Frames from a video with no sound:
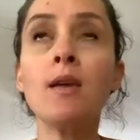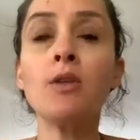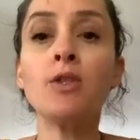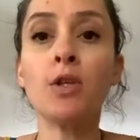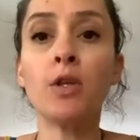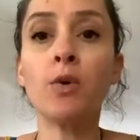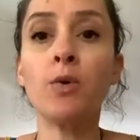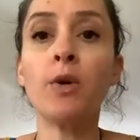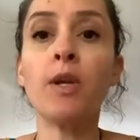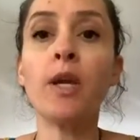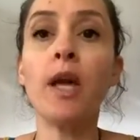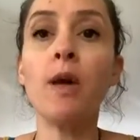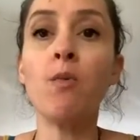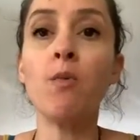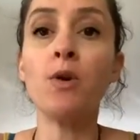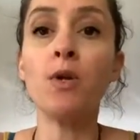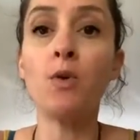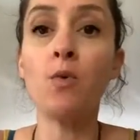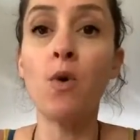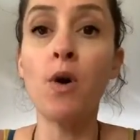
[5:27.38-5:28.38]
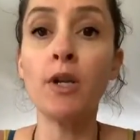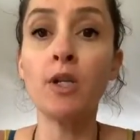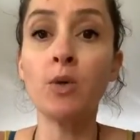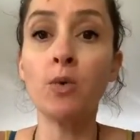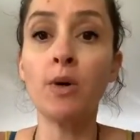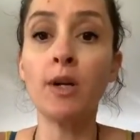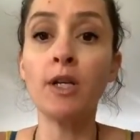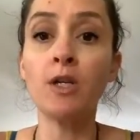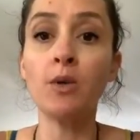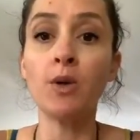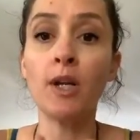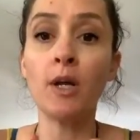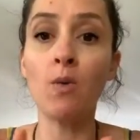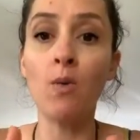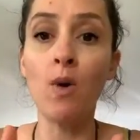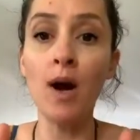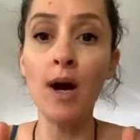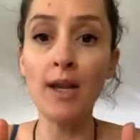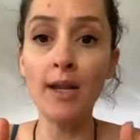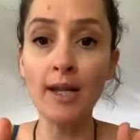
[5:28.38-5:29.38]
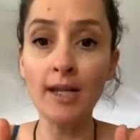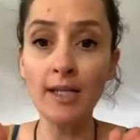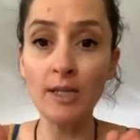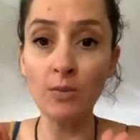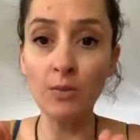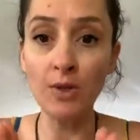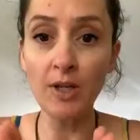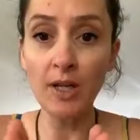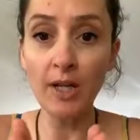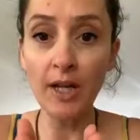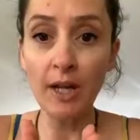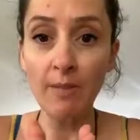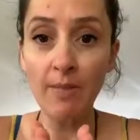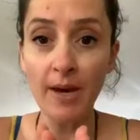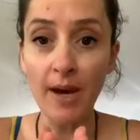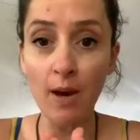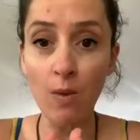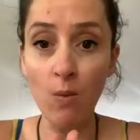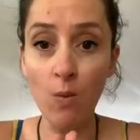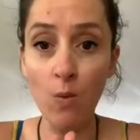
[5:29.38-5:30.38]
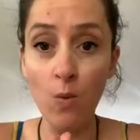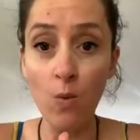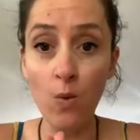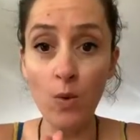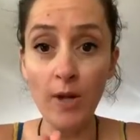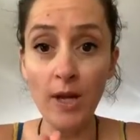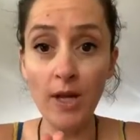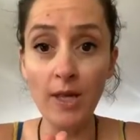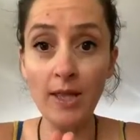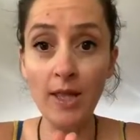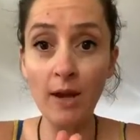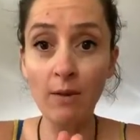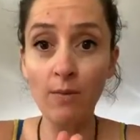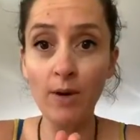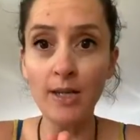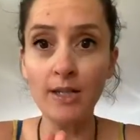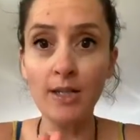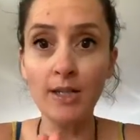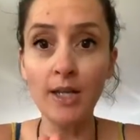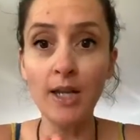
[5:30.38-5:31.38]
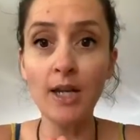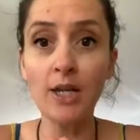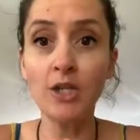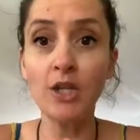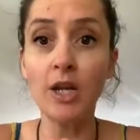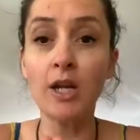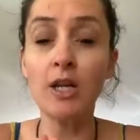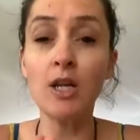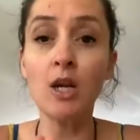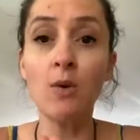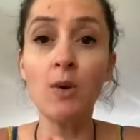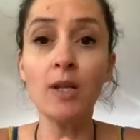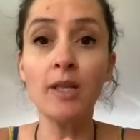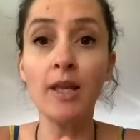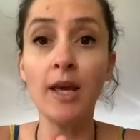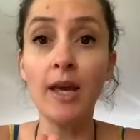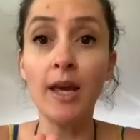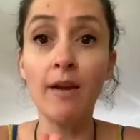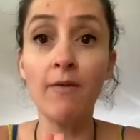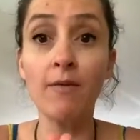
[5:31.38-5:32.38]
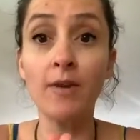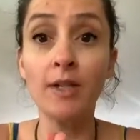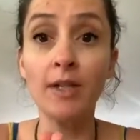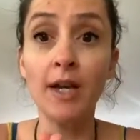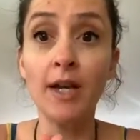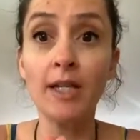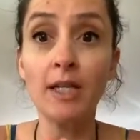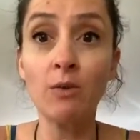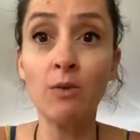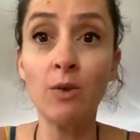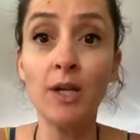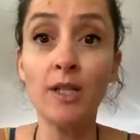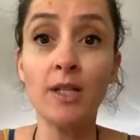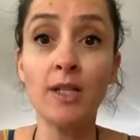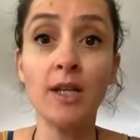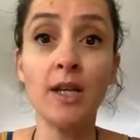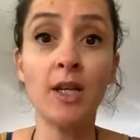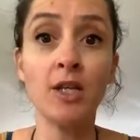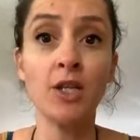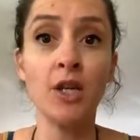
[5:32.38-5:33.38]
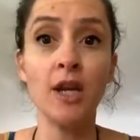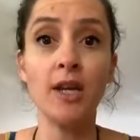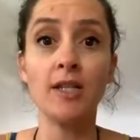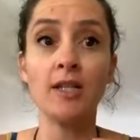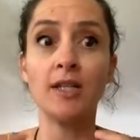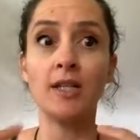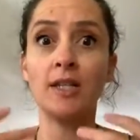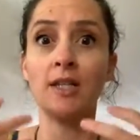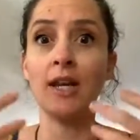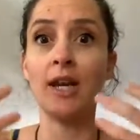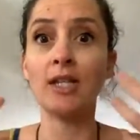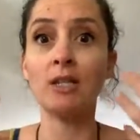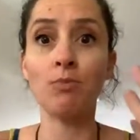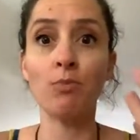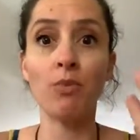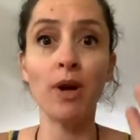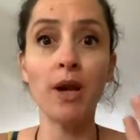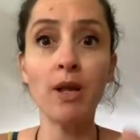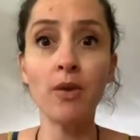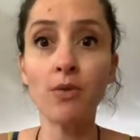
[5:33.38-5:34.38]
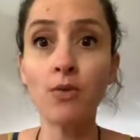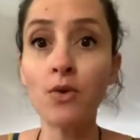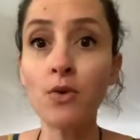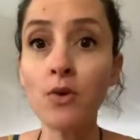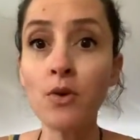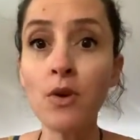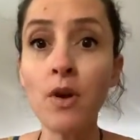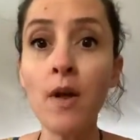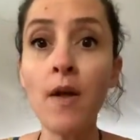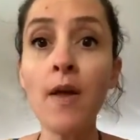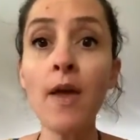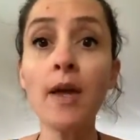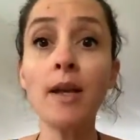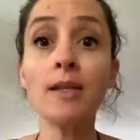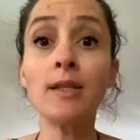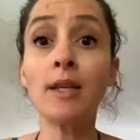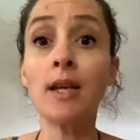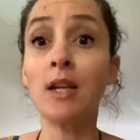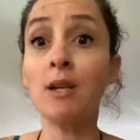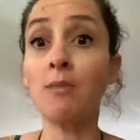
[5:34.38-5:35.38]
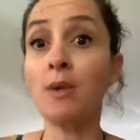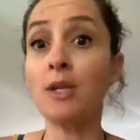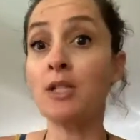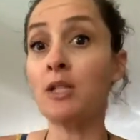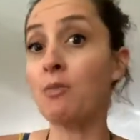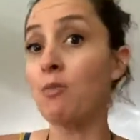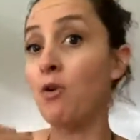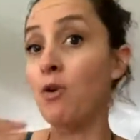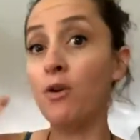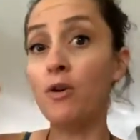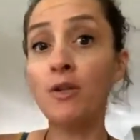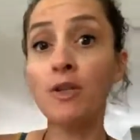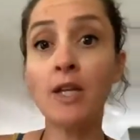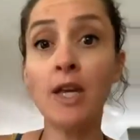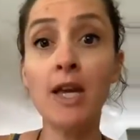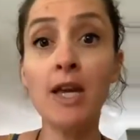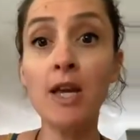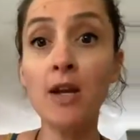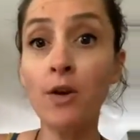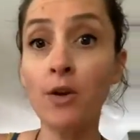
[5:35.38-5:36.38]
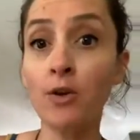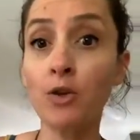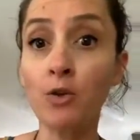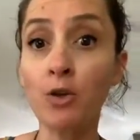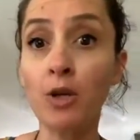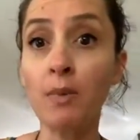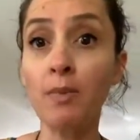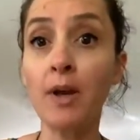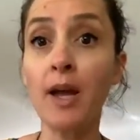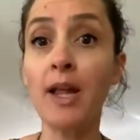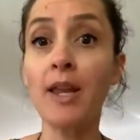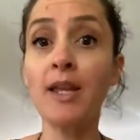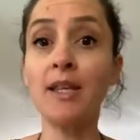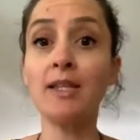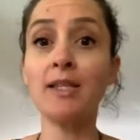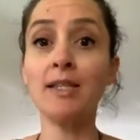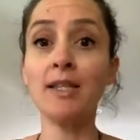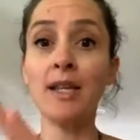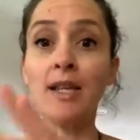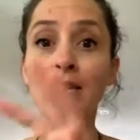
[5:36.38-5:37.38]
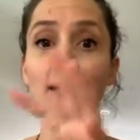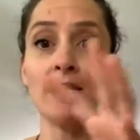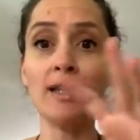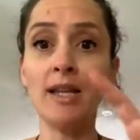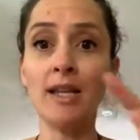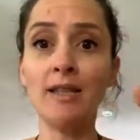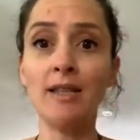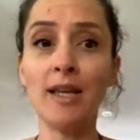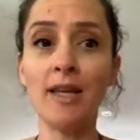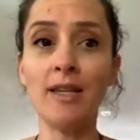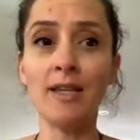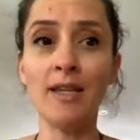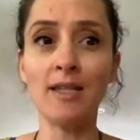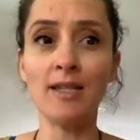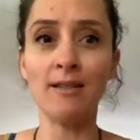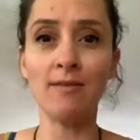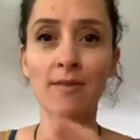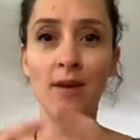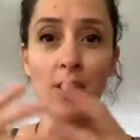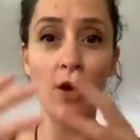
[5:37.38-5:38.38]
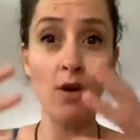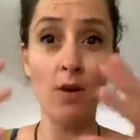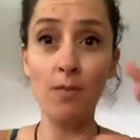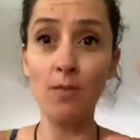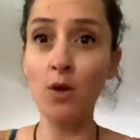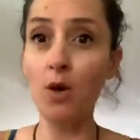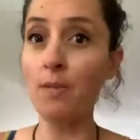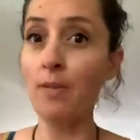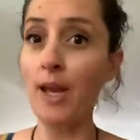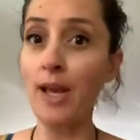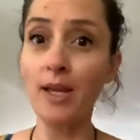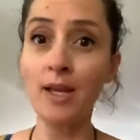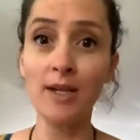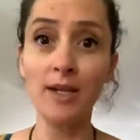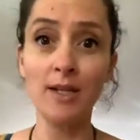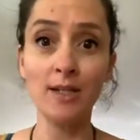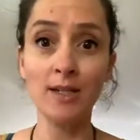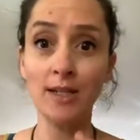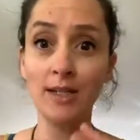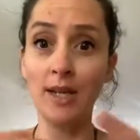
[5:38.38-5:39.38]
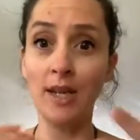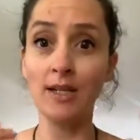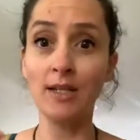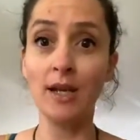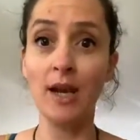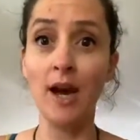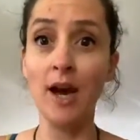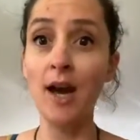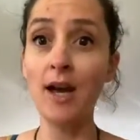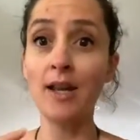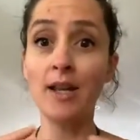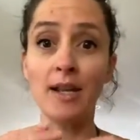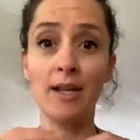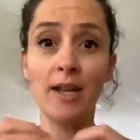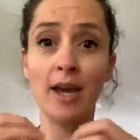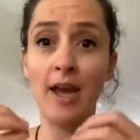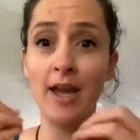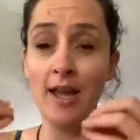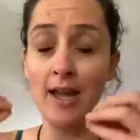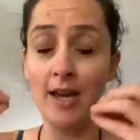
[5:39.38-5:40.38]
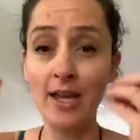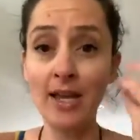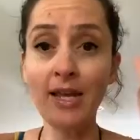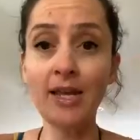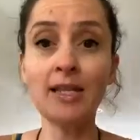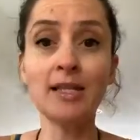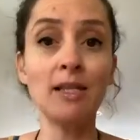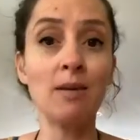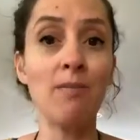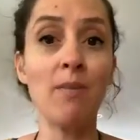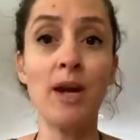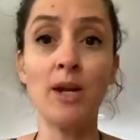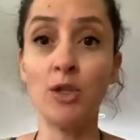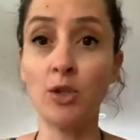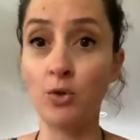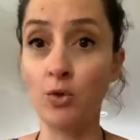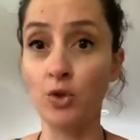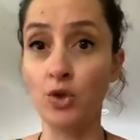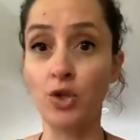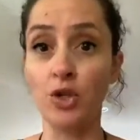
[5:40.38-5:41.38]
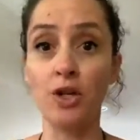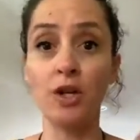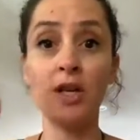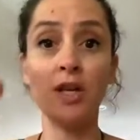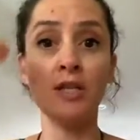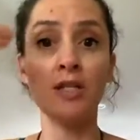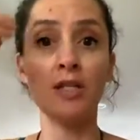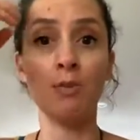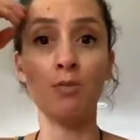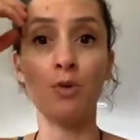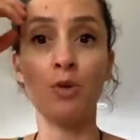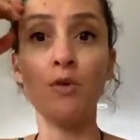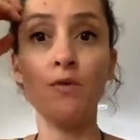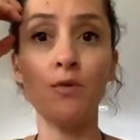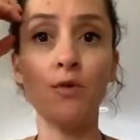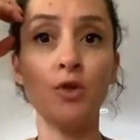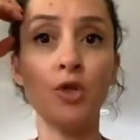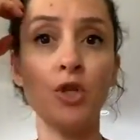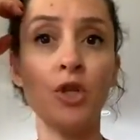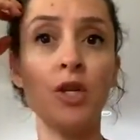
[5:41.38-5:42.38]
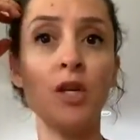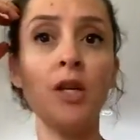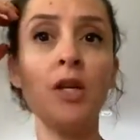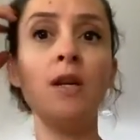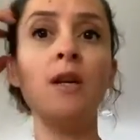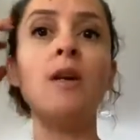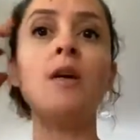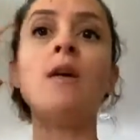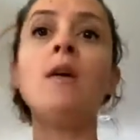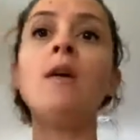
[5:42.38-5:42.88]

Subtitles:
to create what you want in 2021, it's really about walking that razor's edge and knowing that every day is a razor's edge, and today's breakthrough is going to be tomorrow's ego trip. And I'm not making it to sound hard. It is a magical journey. It's a beautiful journey.